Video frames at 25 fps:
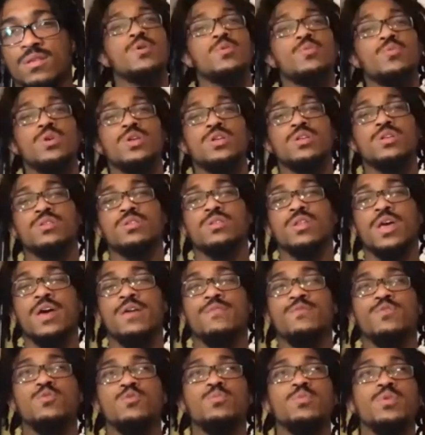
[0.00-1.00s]
I mean what
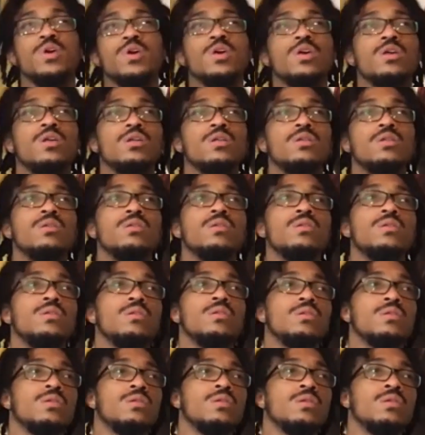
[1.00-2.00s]
have you been
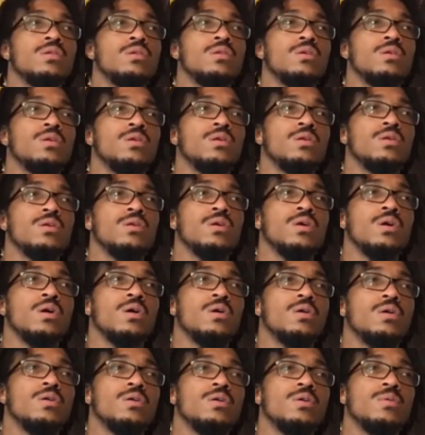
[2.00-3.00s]

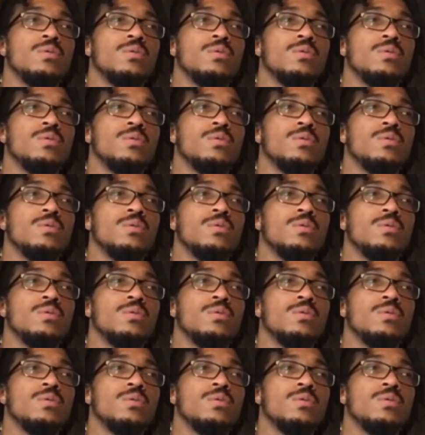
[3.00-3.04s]
um,